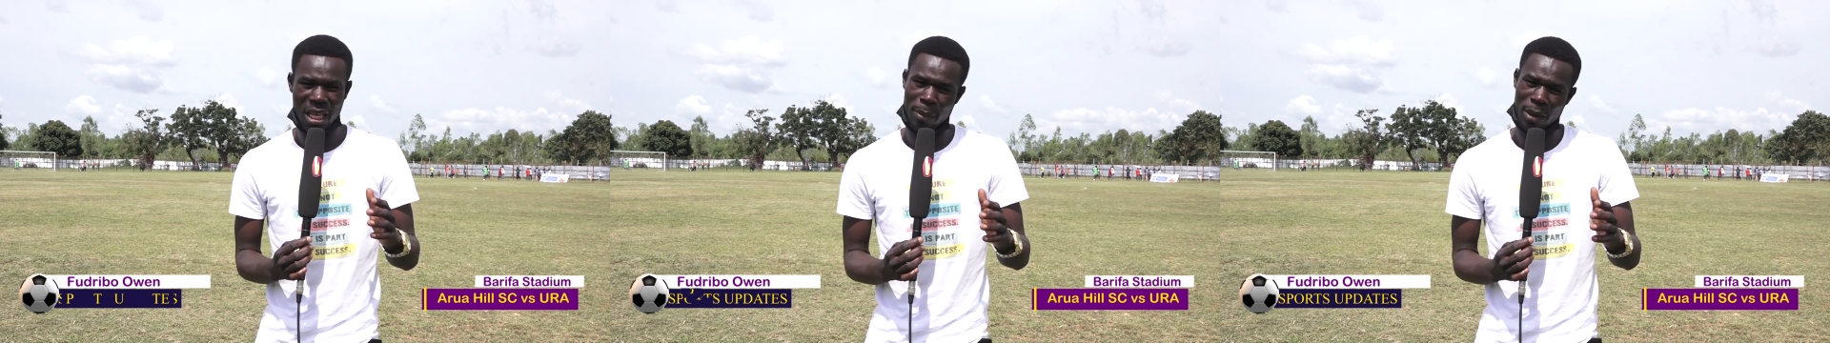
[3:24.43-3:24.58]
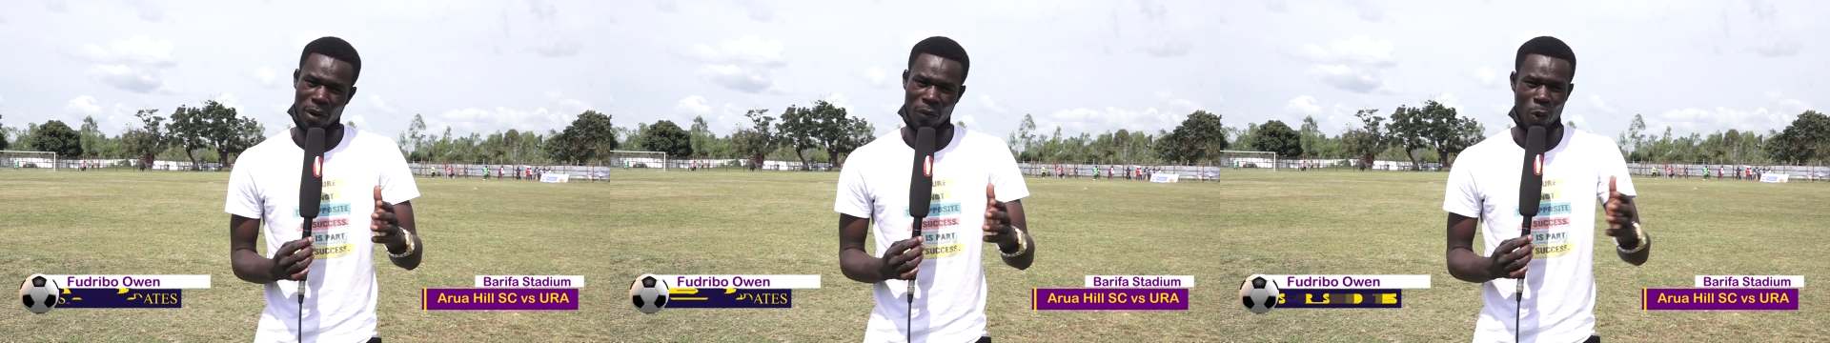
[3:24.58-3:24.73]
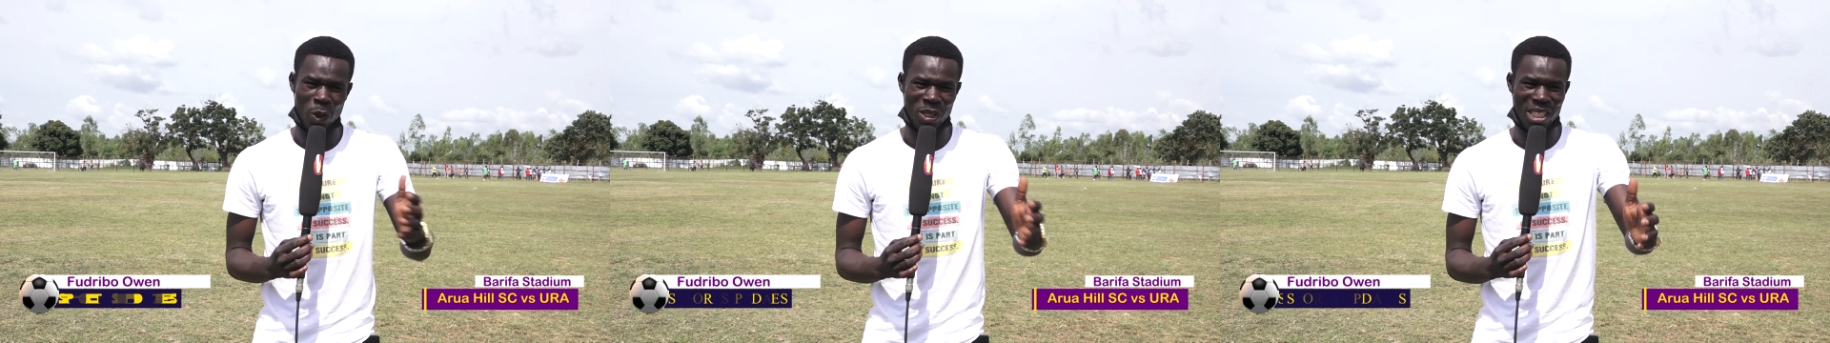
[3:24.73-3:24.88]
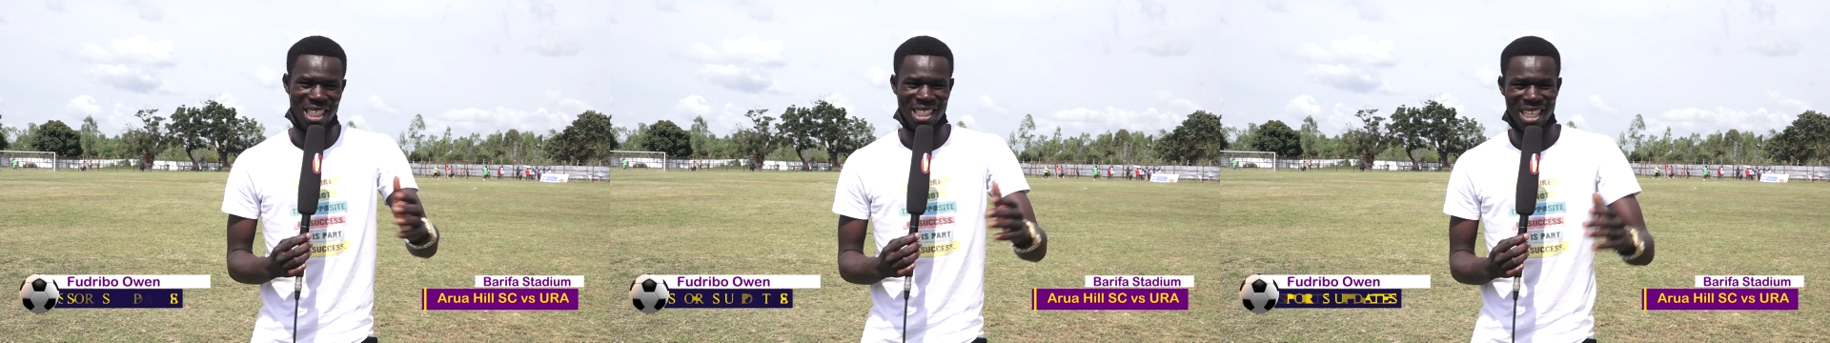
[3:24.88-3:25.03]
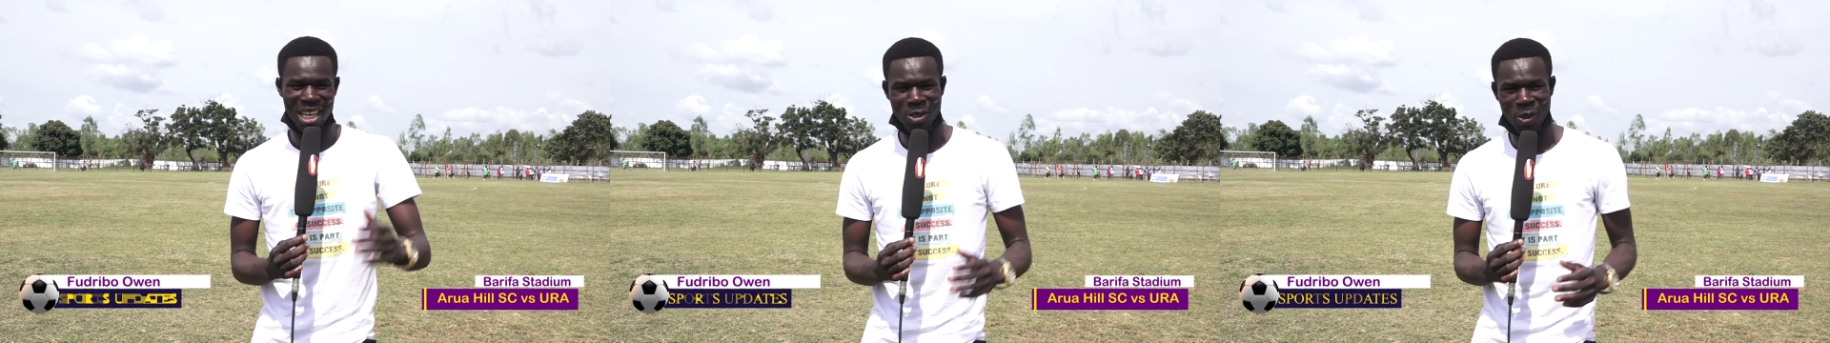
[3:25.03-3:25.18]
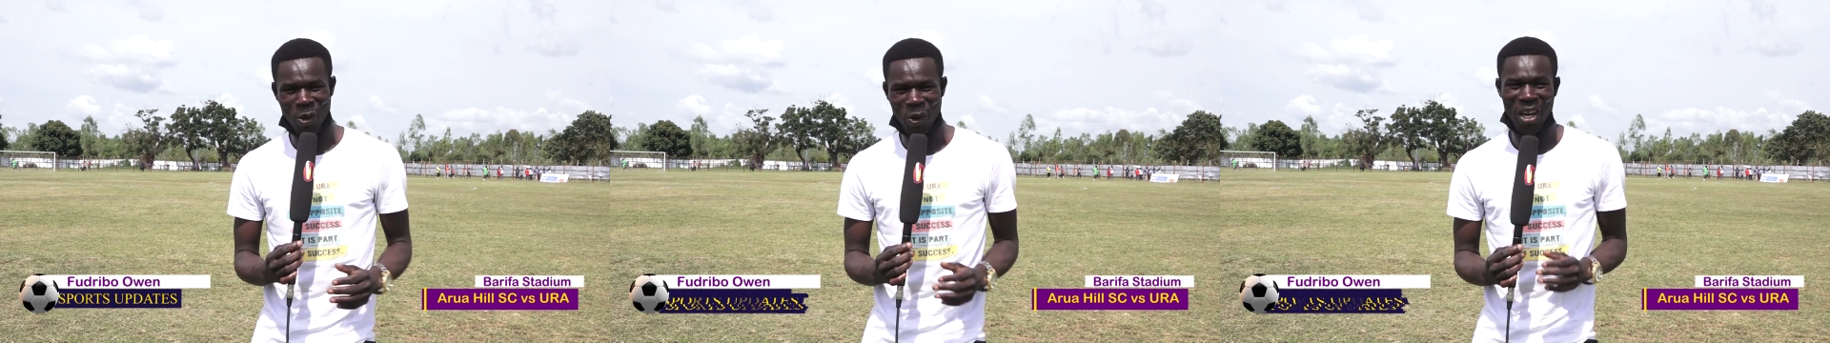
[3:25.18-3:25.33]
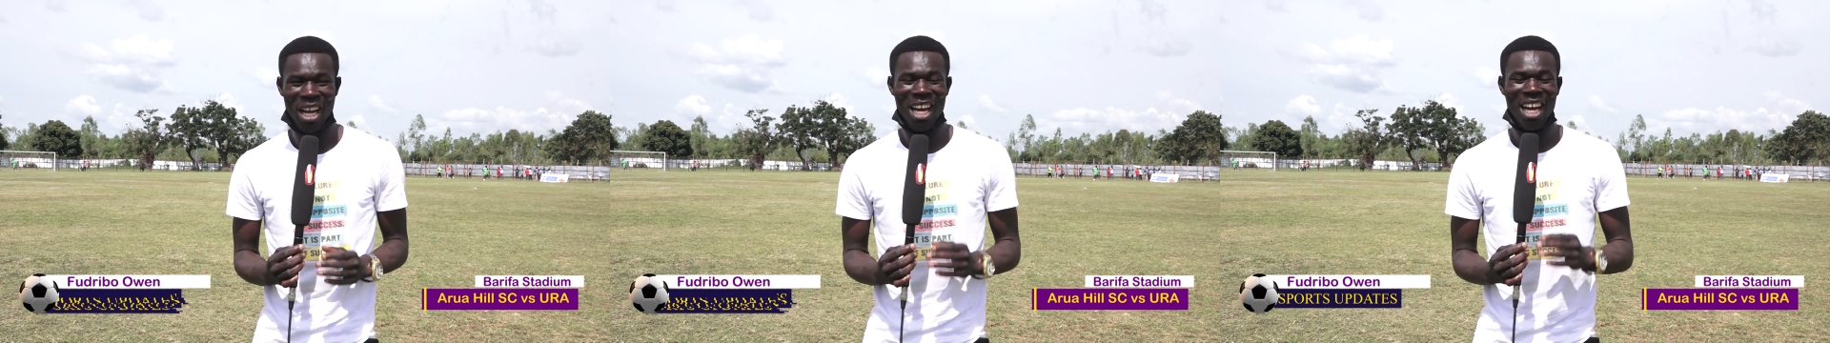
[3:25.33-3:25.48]
But of course, as I
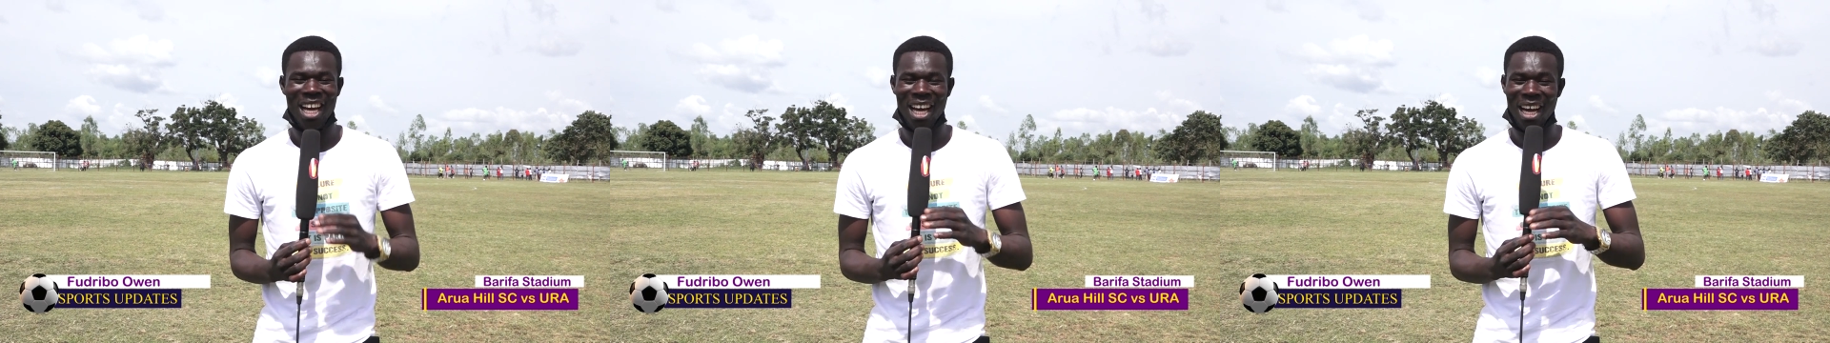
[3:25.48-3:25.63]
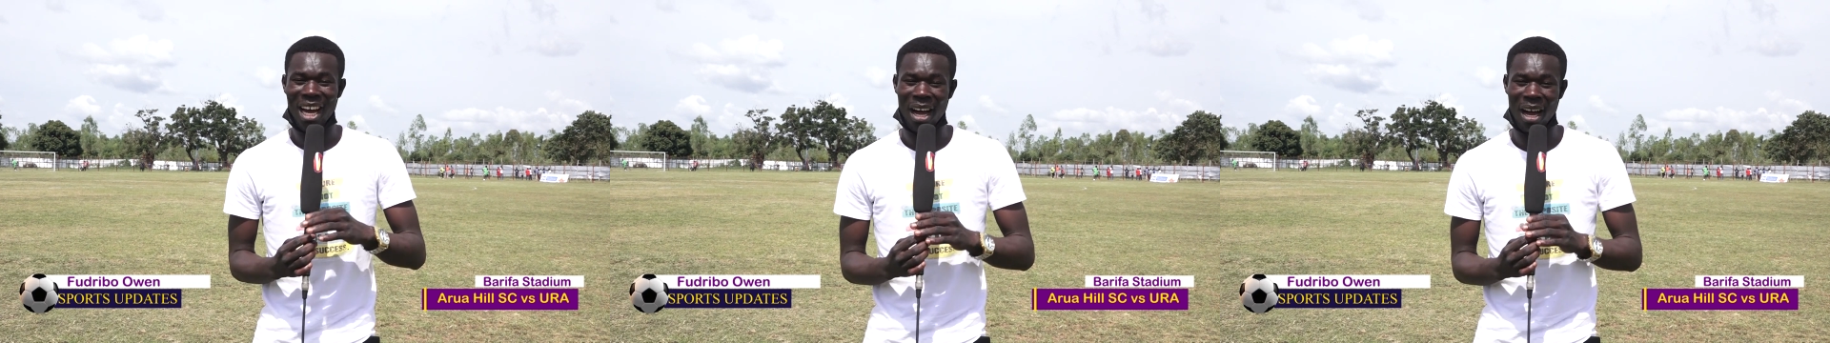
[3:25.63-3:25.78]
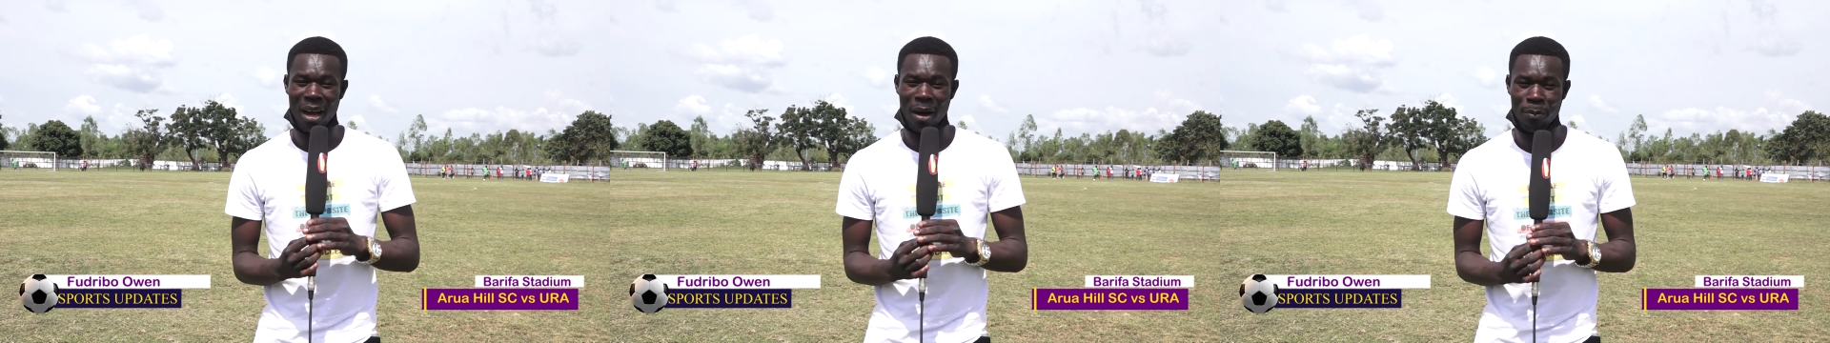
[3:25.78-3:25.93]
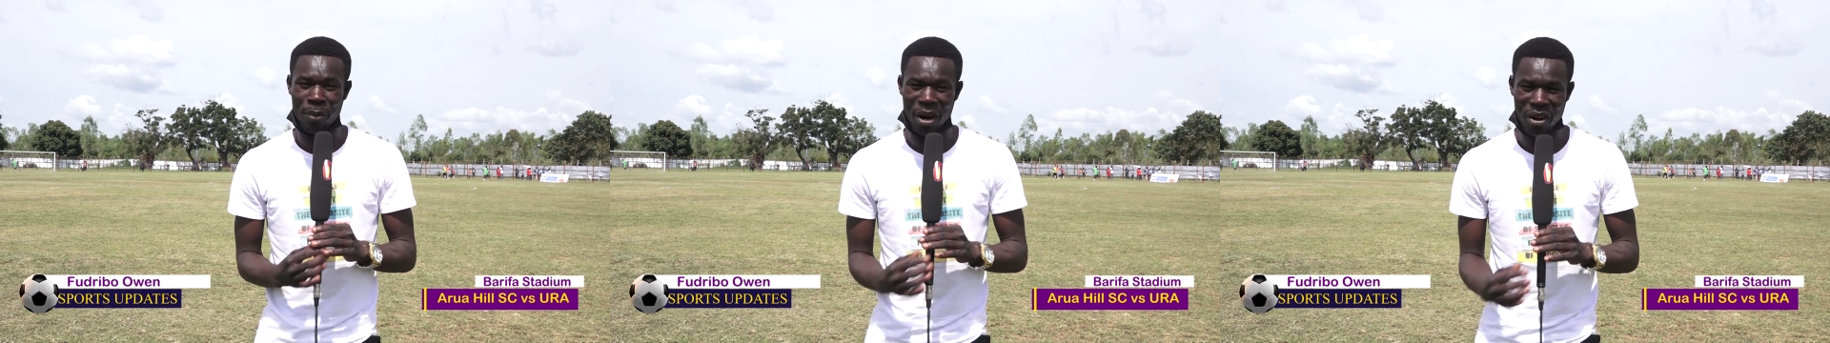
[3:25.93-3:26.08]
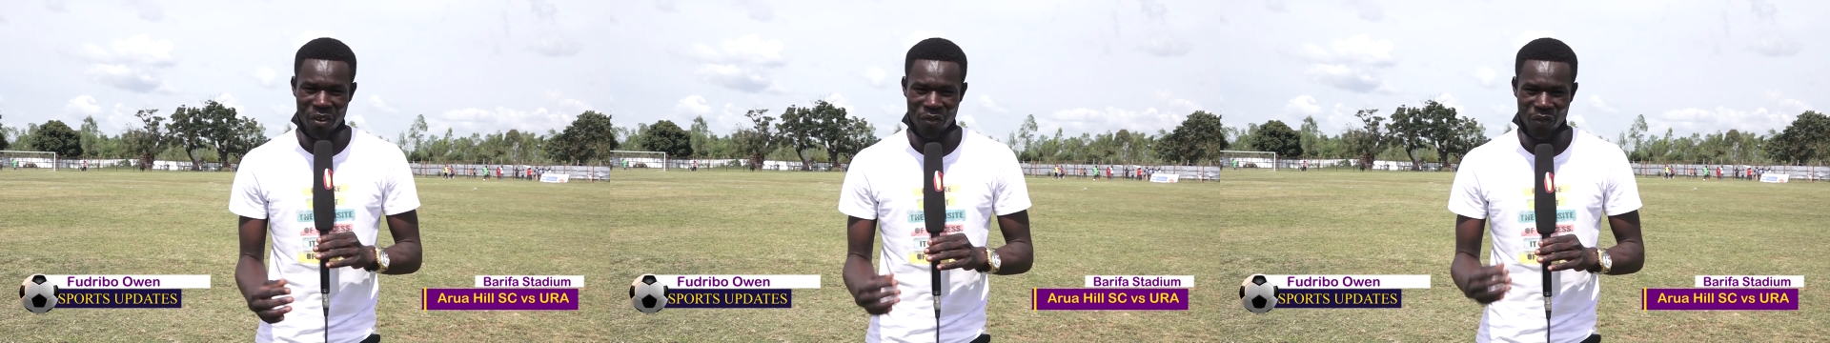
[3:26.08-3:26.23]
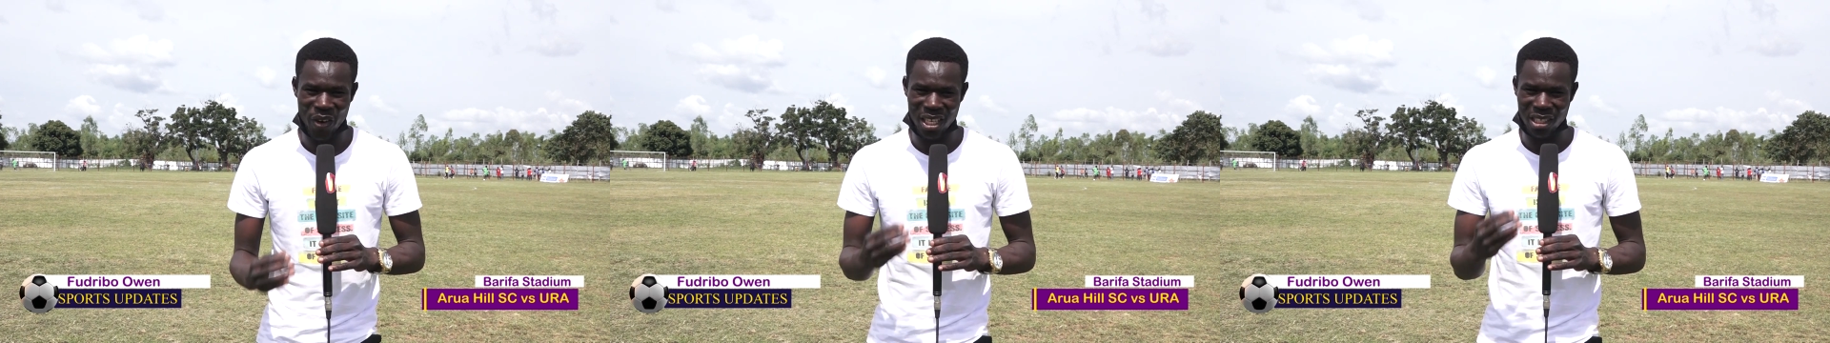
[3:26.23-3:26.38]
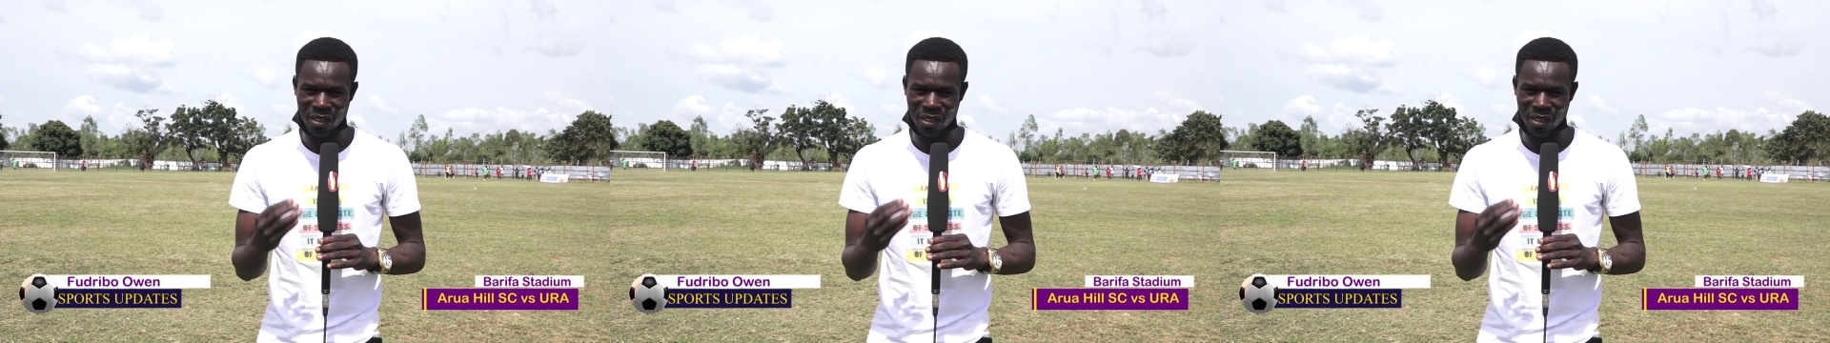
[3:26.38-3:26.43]
talk, Barifa